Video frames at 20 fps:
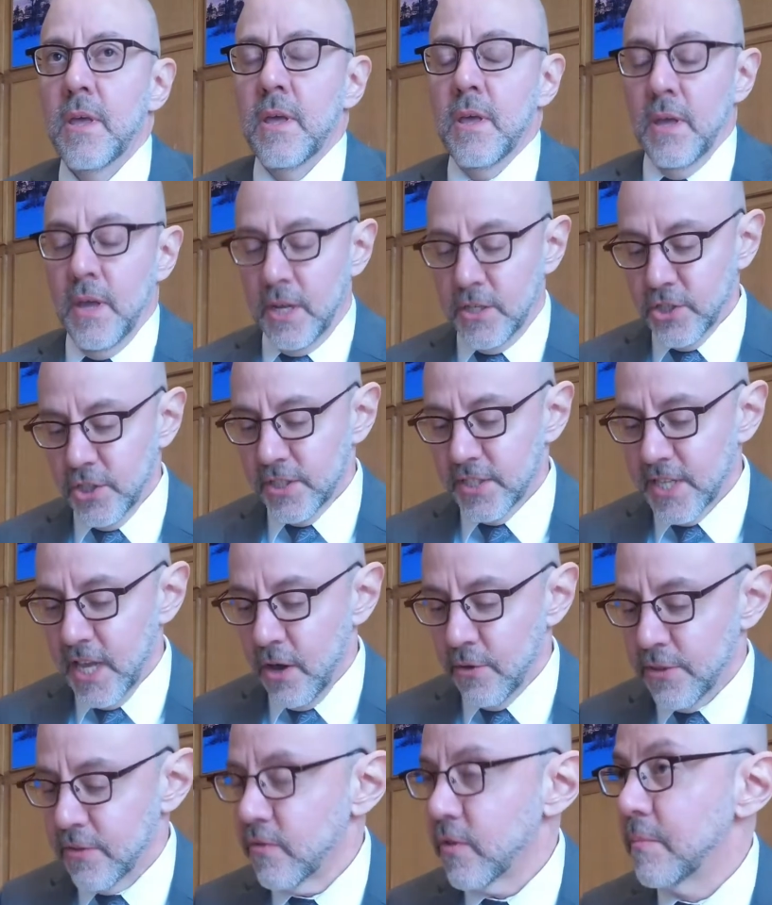And just
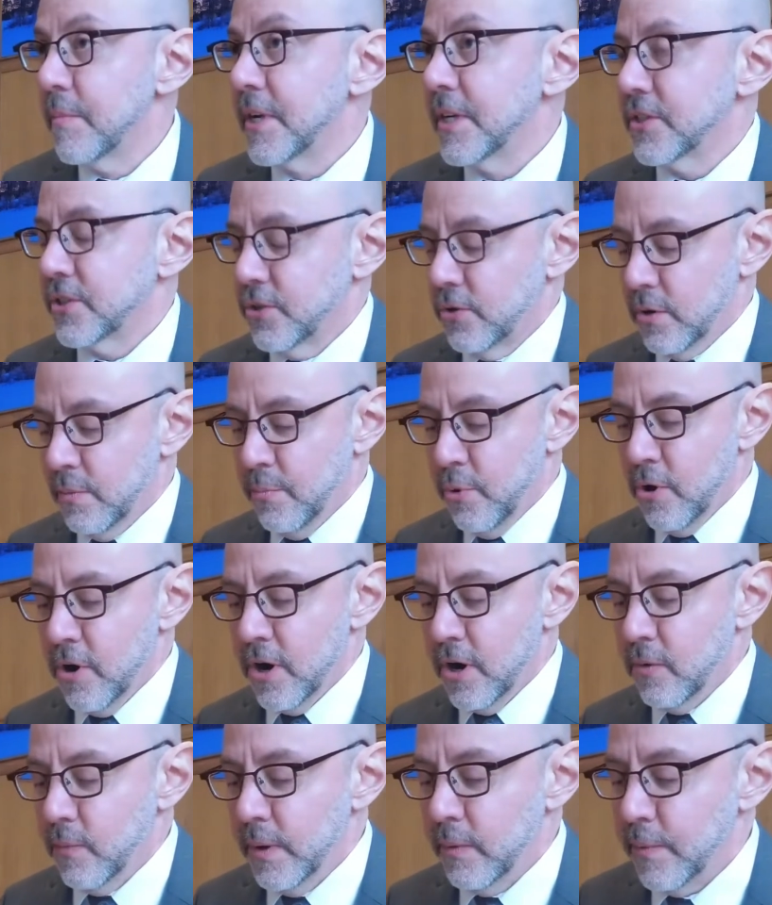south of the Minnesota
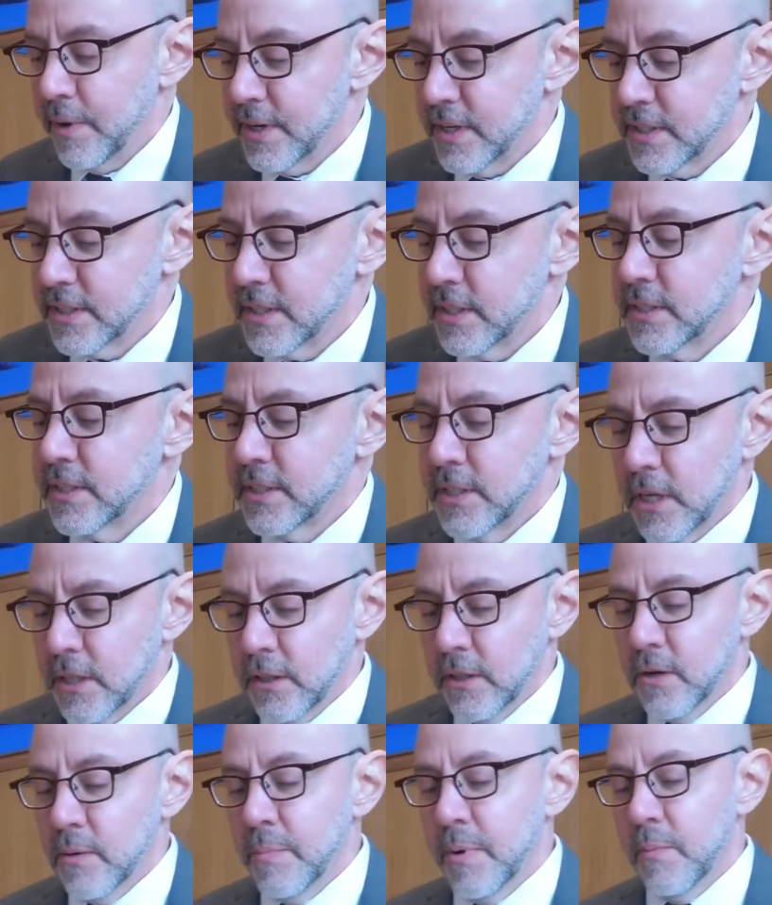border, we witnessed a
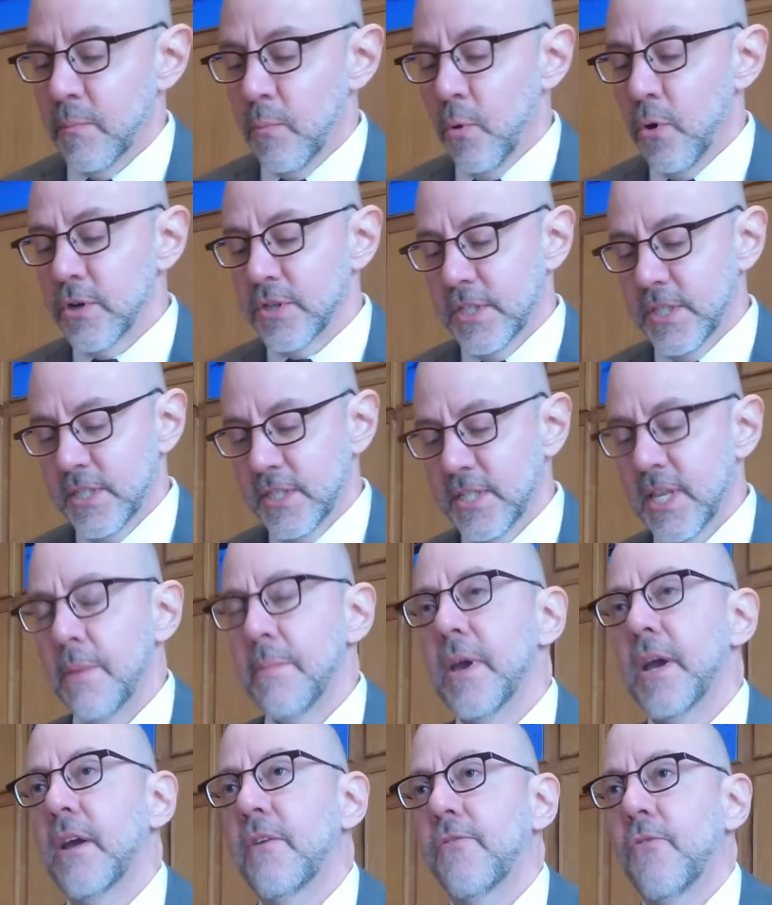subtler but more
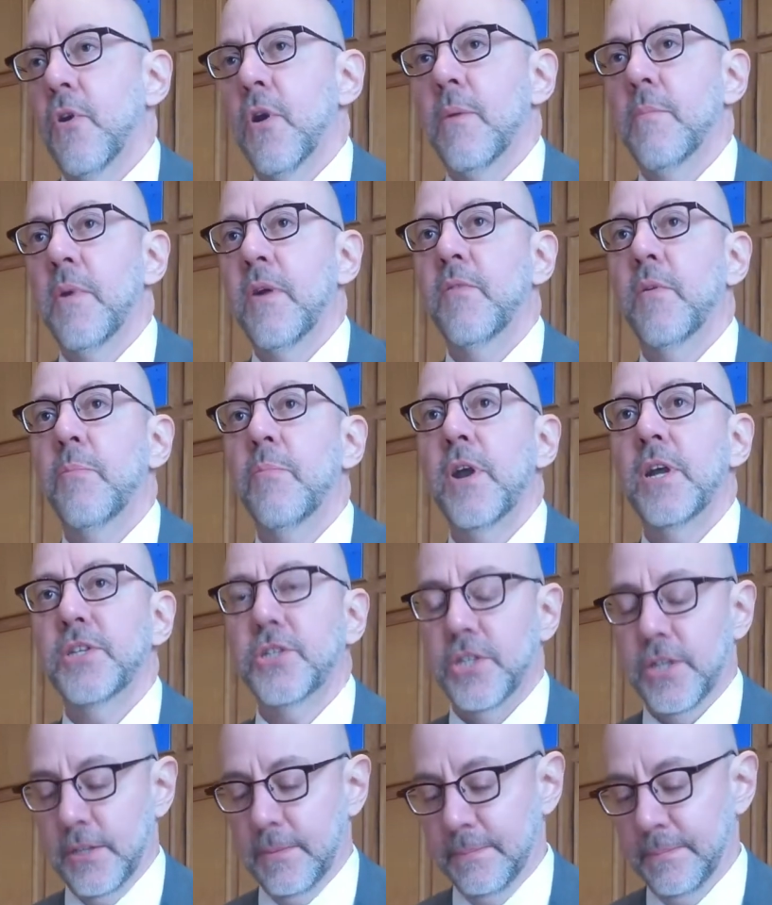systemic form of
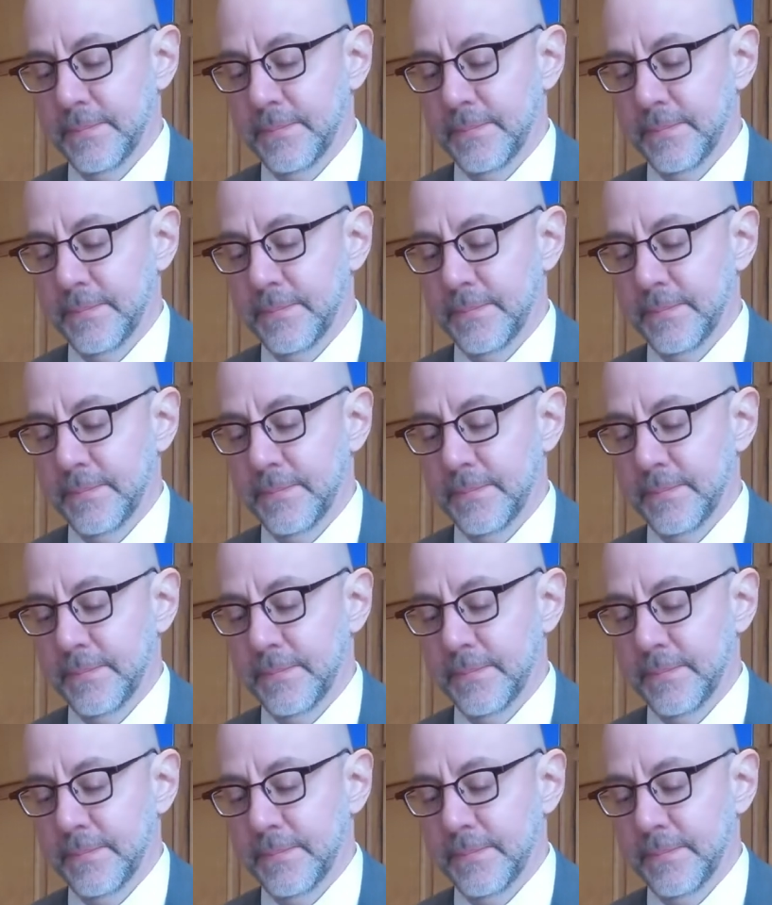oppression.